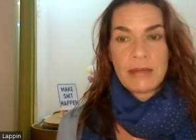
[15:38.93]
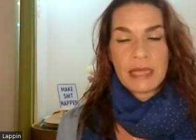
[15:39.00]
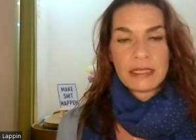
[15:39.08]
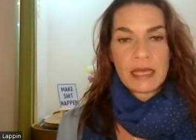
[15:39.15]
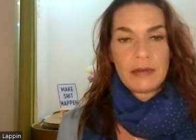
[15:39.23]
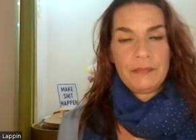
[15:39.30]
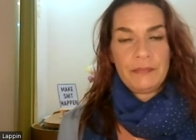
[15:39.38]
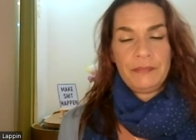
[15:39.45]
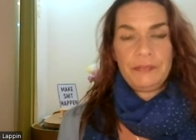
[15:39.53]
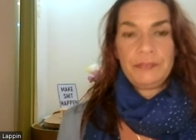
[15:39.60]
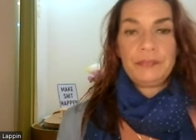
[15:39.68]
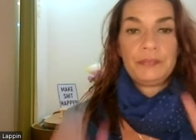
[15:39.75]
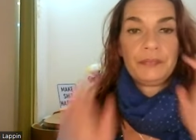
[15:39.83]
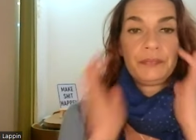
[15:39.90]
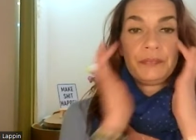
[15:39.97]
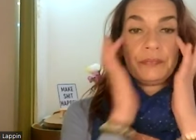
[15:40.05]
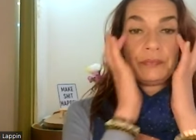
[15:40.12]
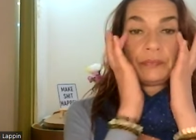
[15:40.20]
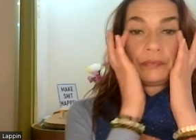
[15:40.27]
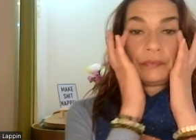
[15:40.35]
matter
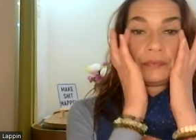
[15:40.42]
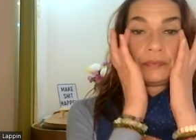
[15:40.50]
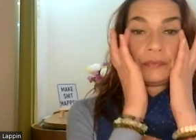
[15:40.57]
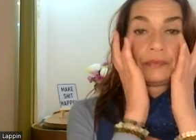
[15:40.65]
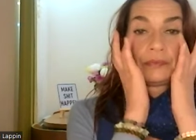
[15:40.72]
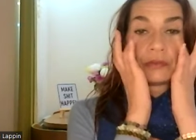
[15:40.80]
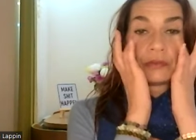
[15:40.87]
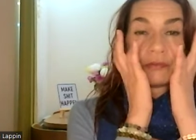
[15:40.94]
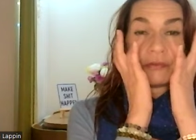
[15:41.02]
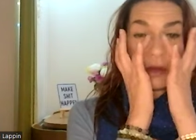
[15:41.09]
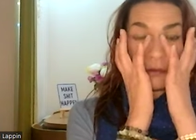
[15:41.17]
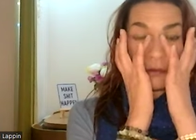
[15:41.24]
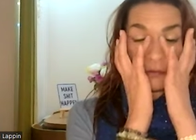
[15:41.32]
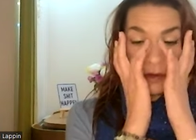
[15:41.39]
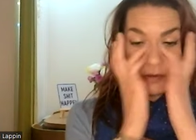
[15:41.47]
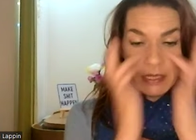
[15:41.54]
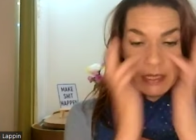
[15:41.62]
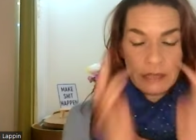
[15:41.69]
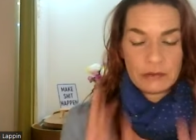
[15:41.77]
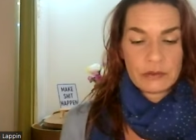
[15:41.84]
and so forth.
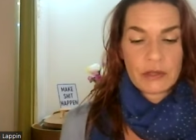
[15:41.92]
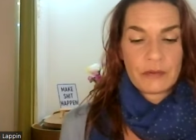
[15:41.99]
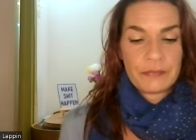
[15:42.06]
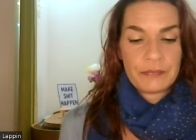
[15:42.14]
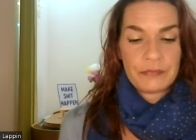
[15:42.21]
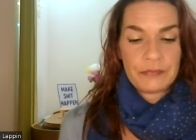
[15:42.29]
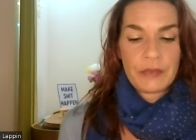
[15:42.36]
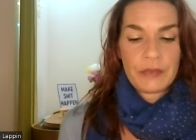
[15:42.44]
All right, so